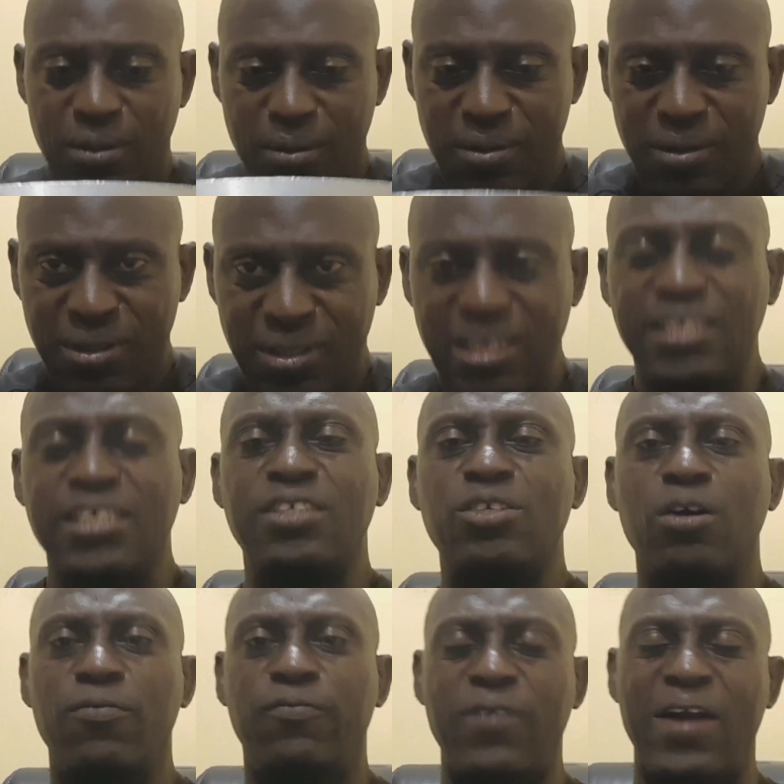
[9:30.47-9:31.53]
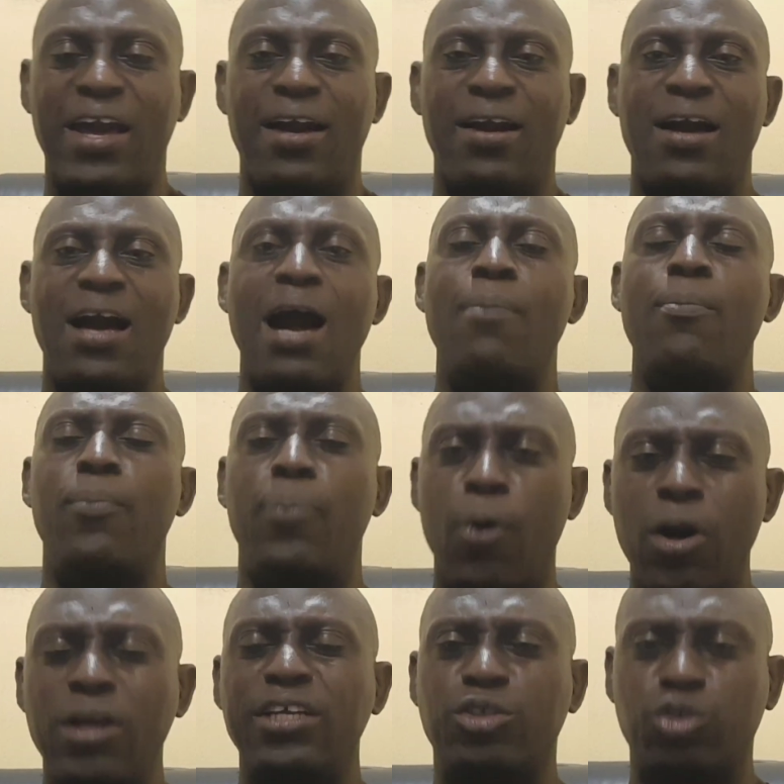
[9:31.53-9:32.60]
Set it on fire and
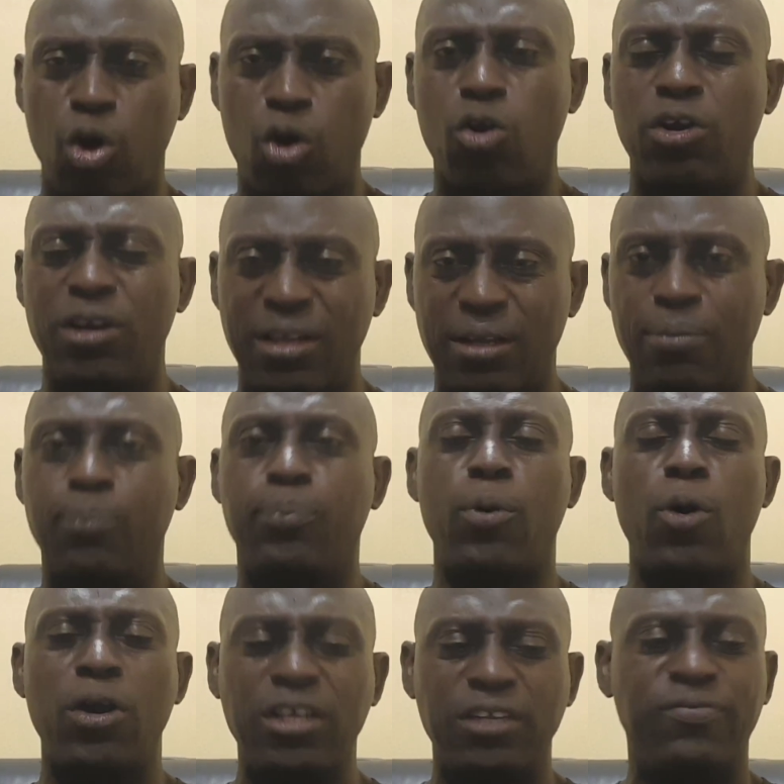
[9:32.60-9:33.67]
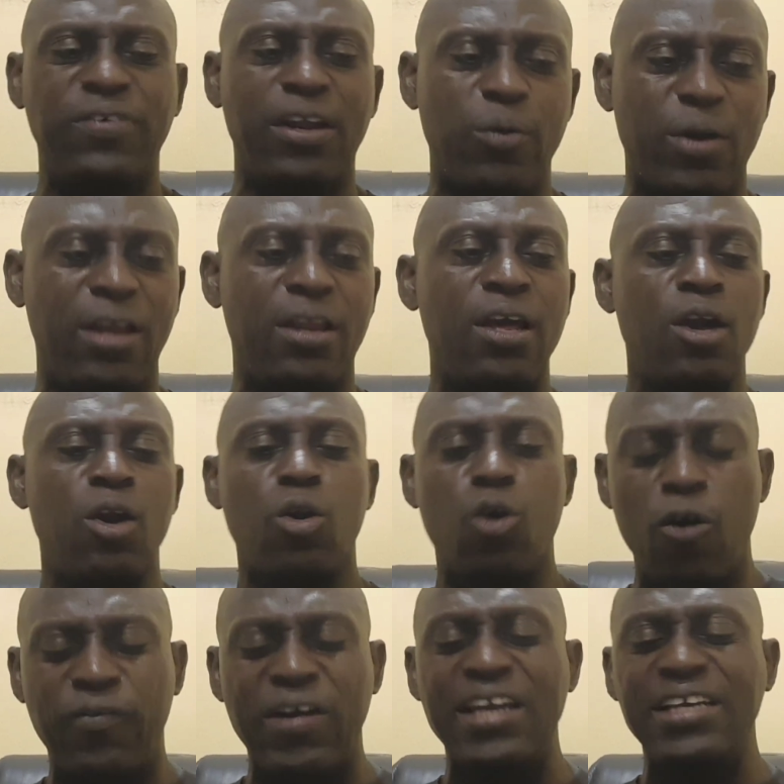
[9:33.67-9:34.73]
boil it thoroughly. Boil it very well.
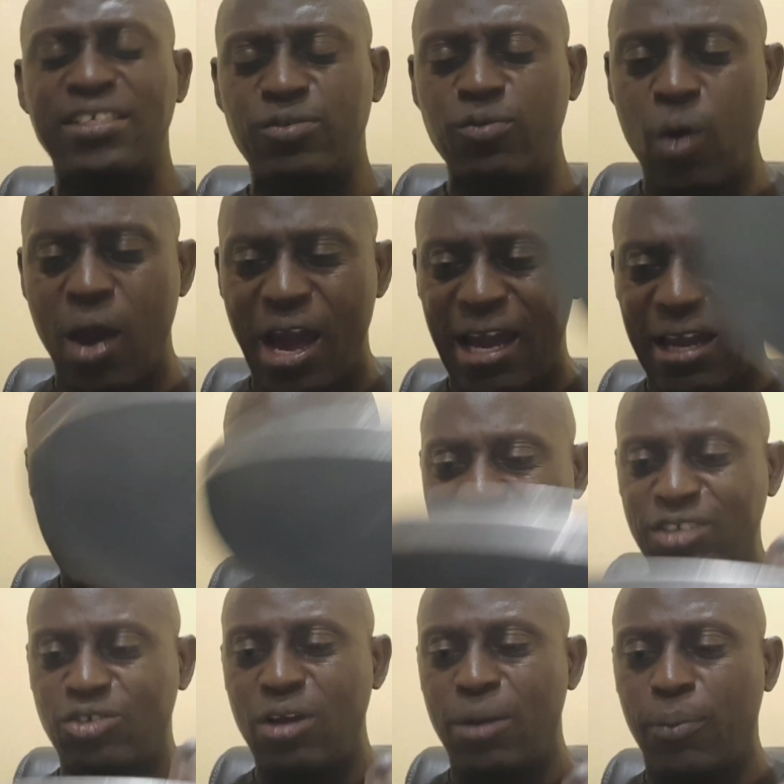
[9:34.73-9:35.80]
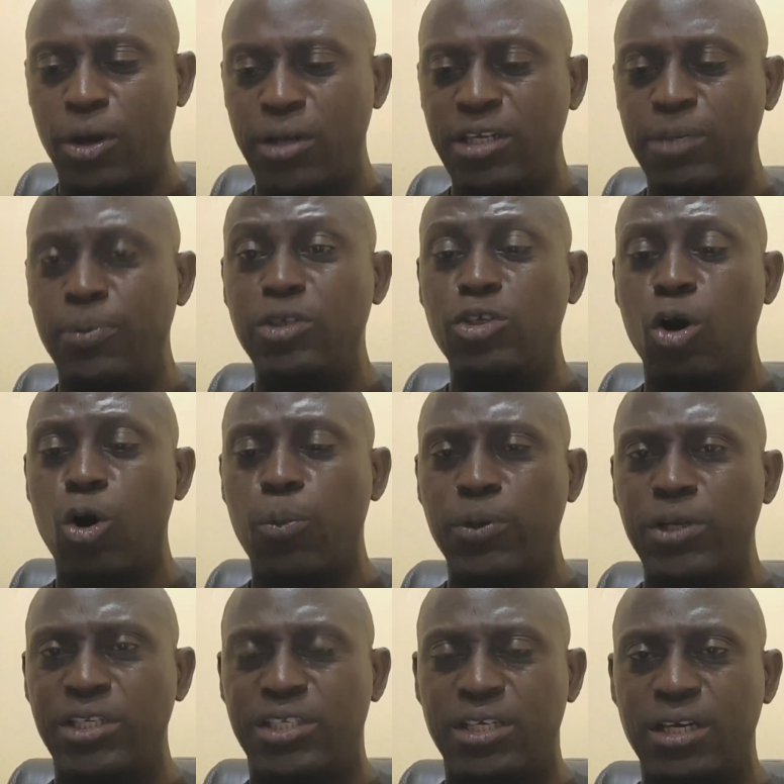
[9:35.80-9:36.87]
Cover it well as you are boiling it. Please don't
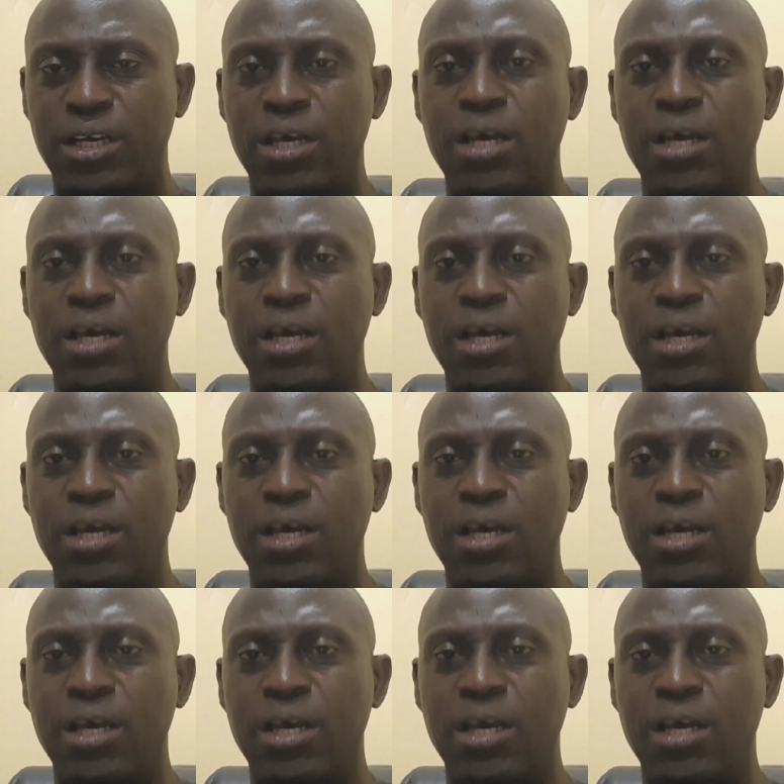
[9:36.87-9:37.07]
open it.